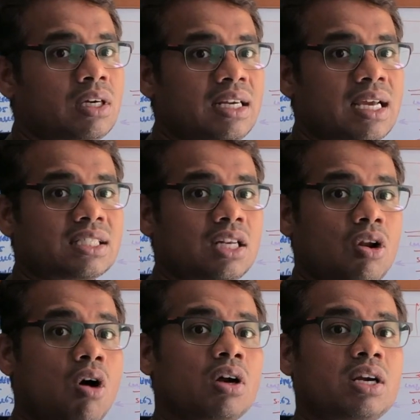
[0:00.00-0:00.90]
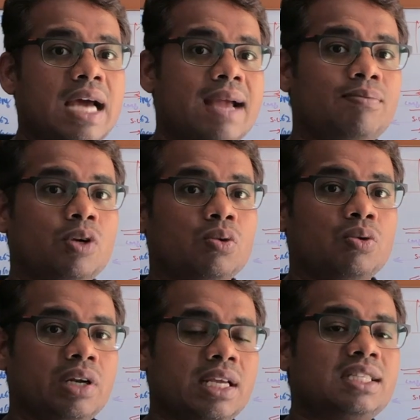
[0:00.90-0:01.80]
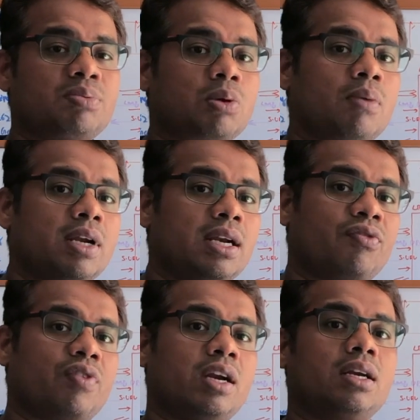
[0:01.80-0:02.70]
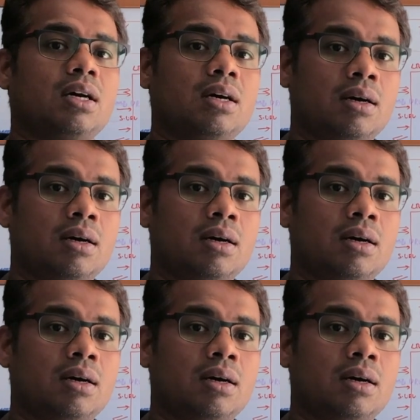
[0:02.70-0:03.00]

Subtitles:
takes longer time to reach from a different